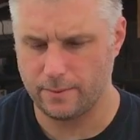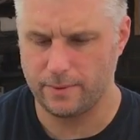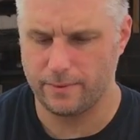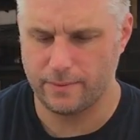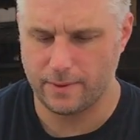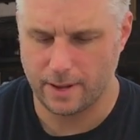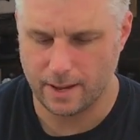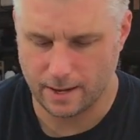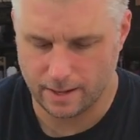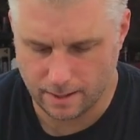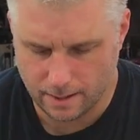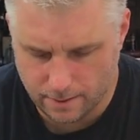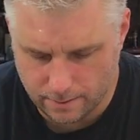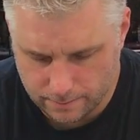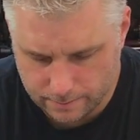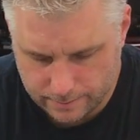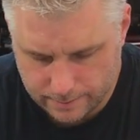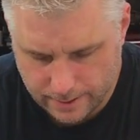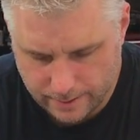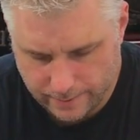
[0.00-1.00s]
we've got, oh,
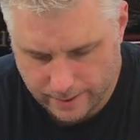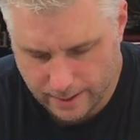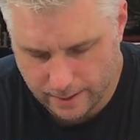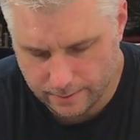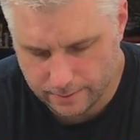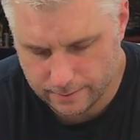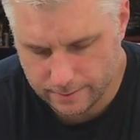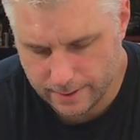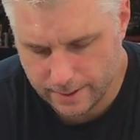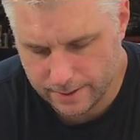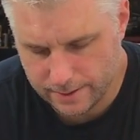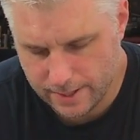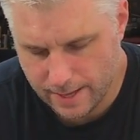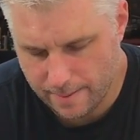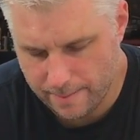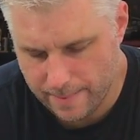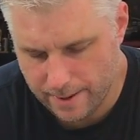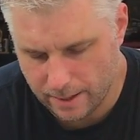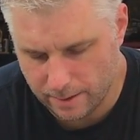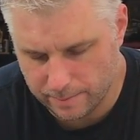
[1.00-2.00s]
here we go. Here's
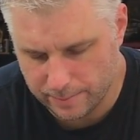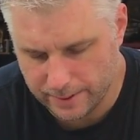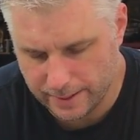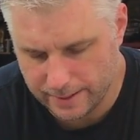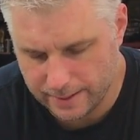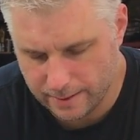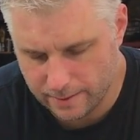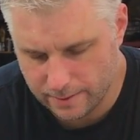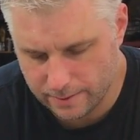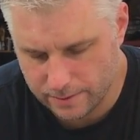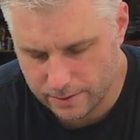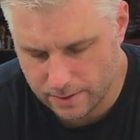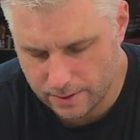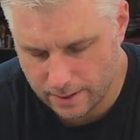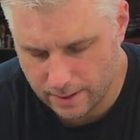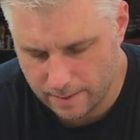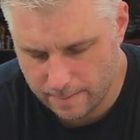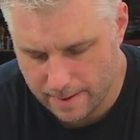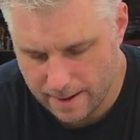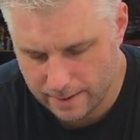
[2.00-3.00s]
that metal plate that I was
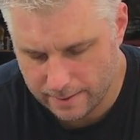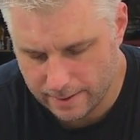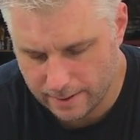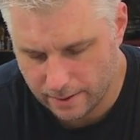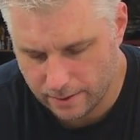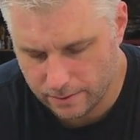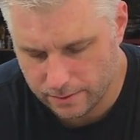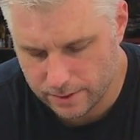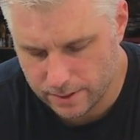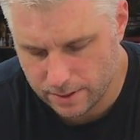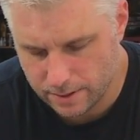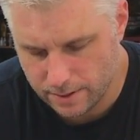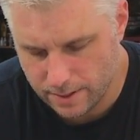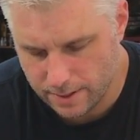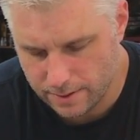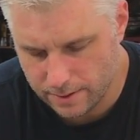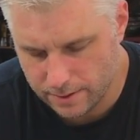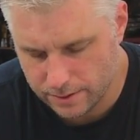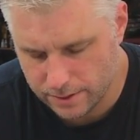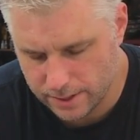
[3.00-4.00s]
talking about that goes
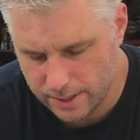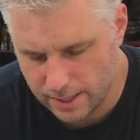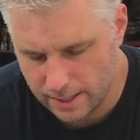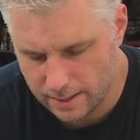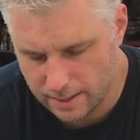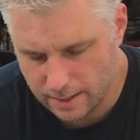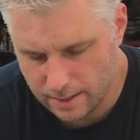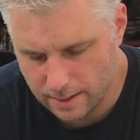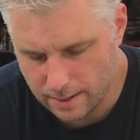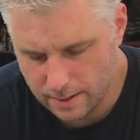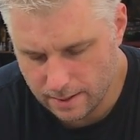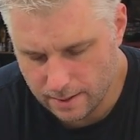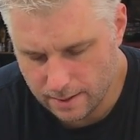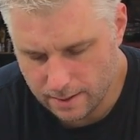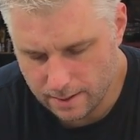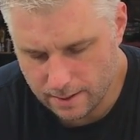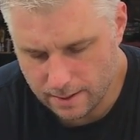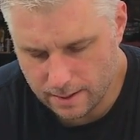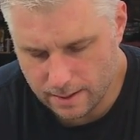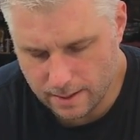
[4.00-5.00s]
underneath your seat.
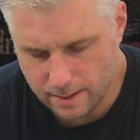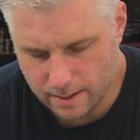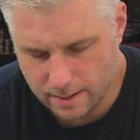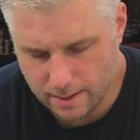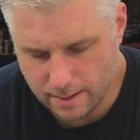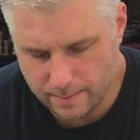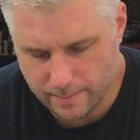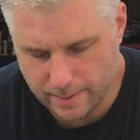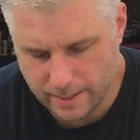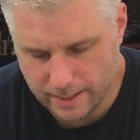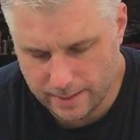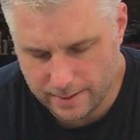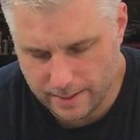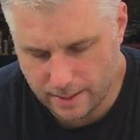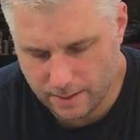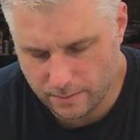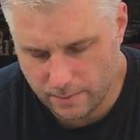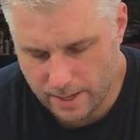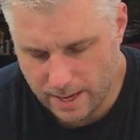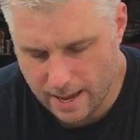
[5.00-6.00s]
And
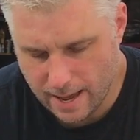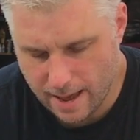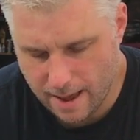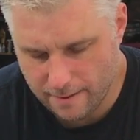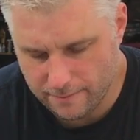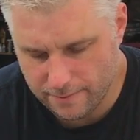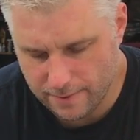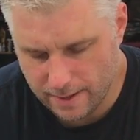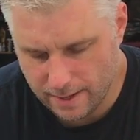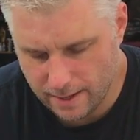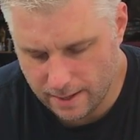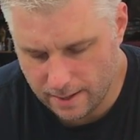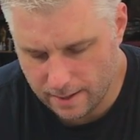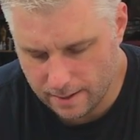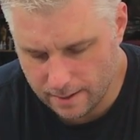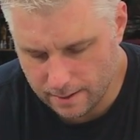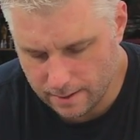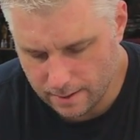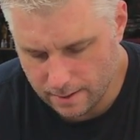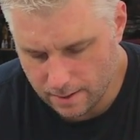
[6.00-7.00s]
then we have the
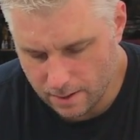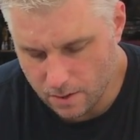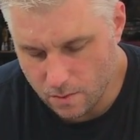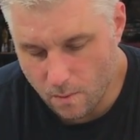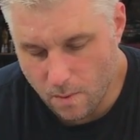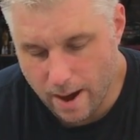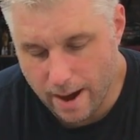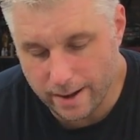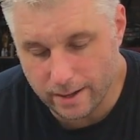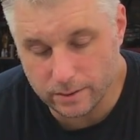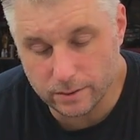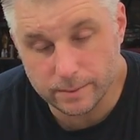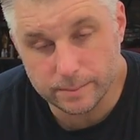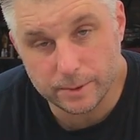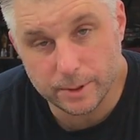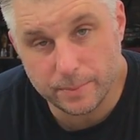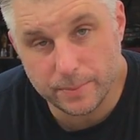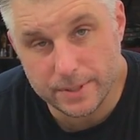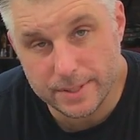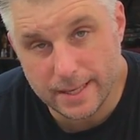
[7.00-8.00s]
wire loom
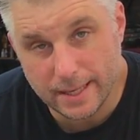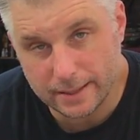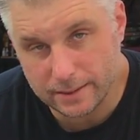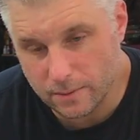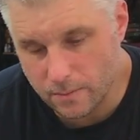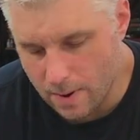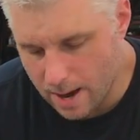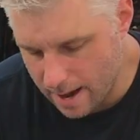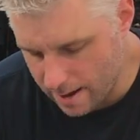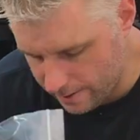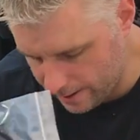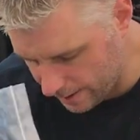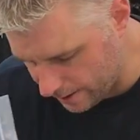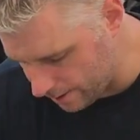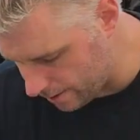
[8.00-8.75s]
to protect the wiring